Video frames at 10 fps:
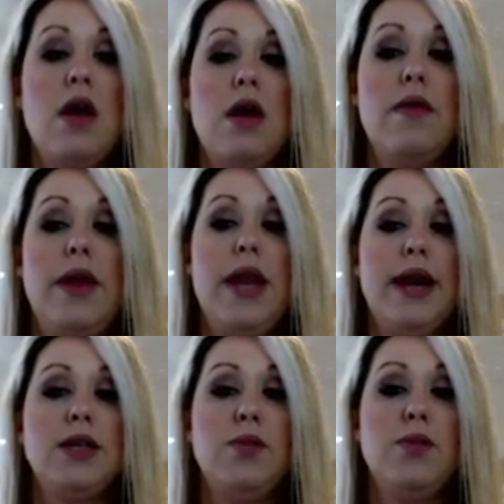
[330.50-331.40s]
The
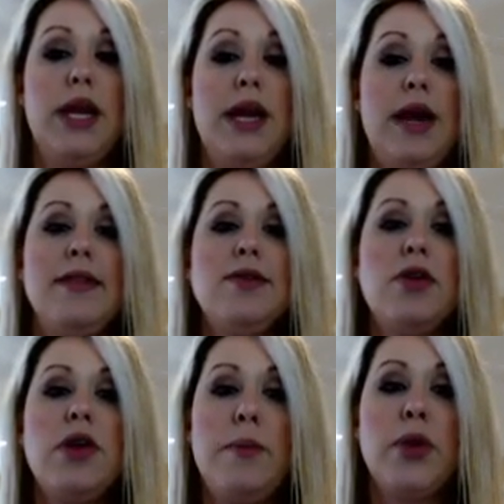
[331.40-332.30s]
next one, now these are
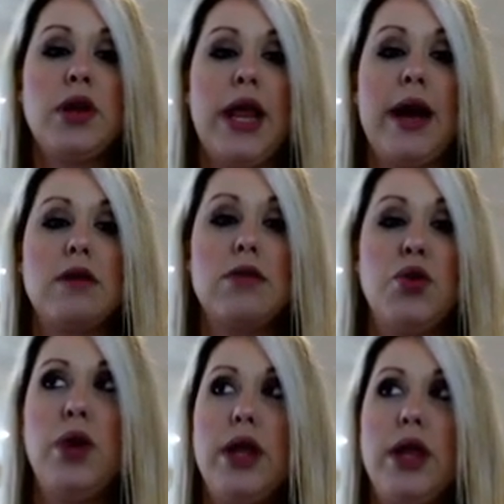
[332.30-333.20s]
numbered like
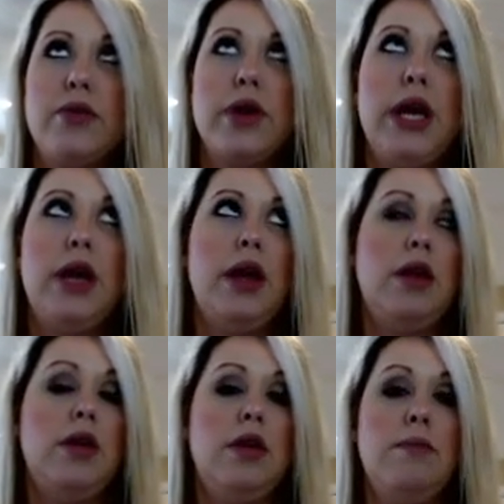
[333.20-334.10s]
23,
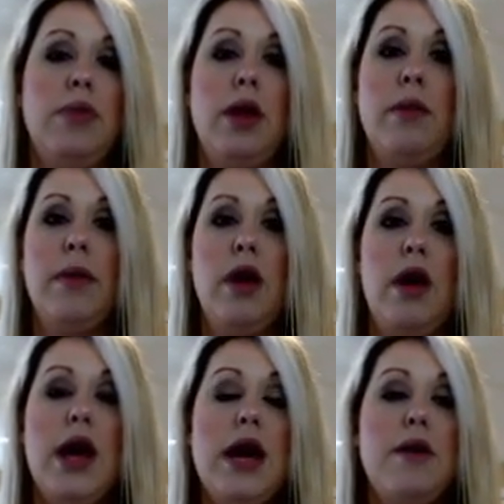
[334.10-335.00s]
blah, blah, blah,
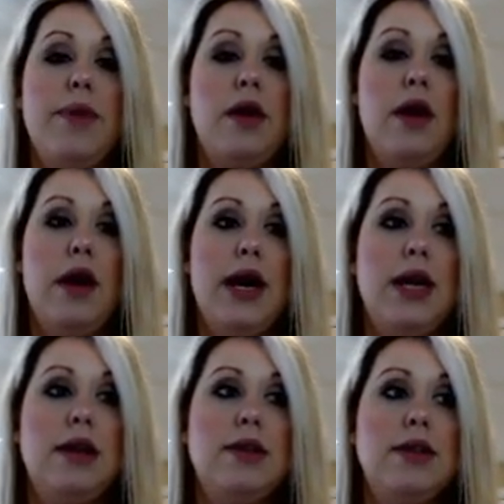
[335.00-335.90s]

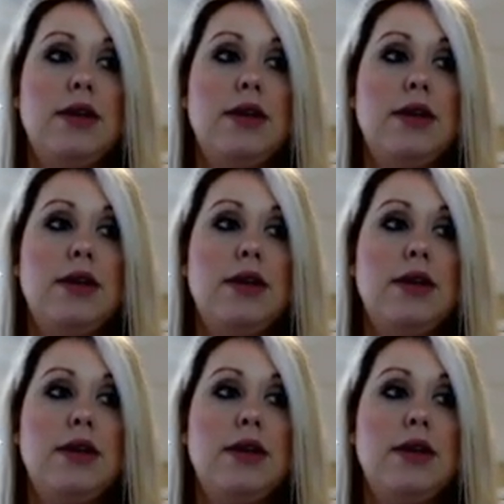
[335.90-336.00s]
because